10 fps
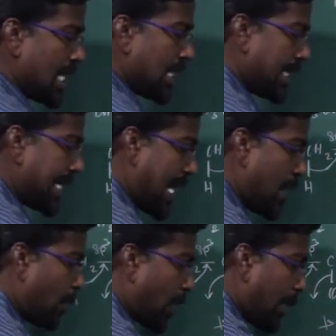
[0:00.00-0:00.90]
The
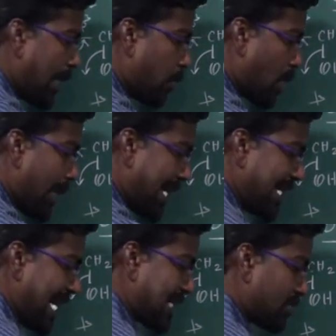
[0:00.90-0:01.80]
N-propyl bromide
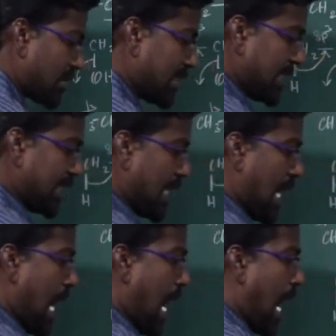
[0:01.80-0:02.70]
react with
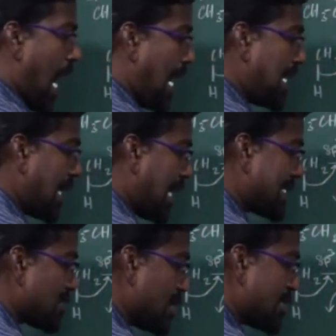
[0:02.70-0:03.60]
the alcoholic
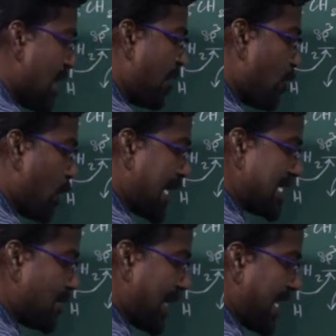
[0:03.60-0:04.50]
solution of
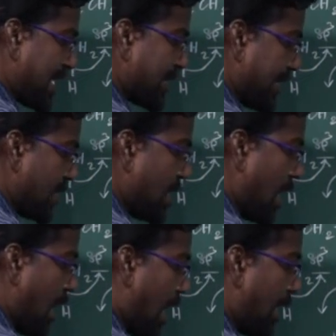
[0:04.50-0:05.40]
potassium hydroxide.
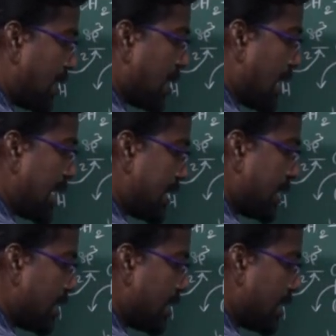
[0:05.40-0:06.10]
Alcoholic